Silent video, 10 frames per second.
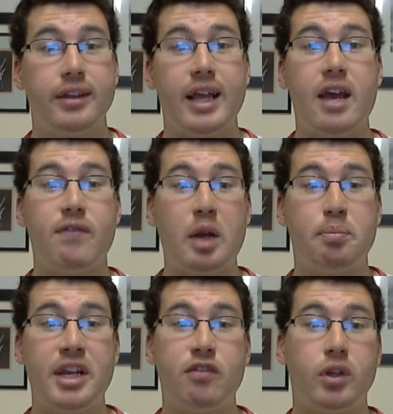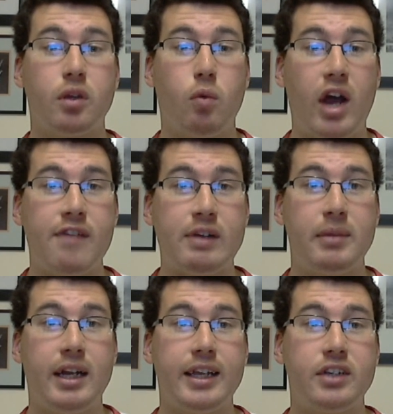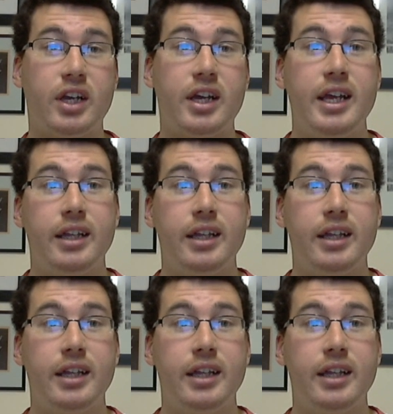They have had beef with the Wyatt family later.